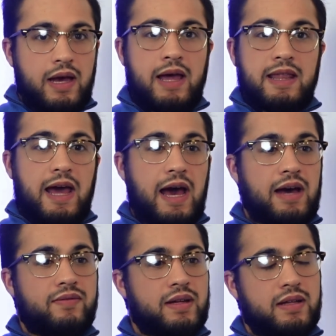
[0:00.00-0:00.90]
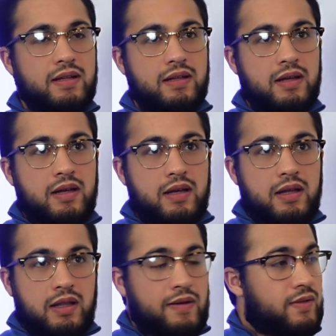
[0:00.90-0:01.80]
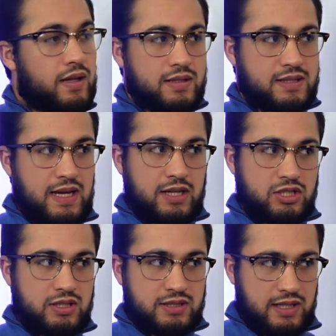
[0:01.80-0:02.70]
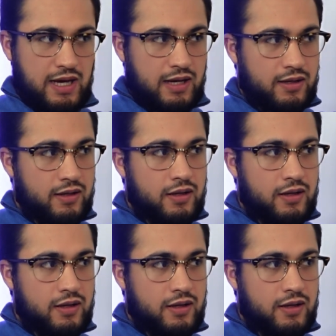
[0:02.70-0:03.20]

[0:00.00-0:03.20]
And they haven't lifted the sanctions yet.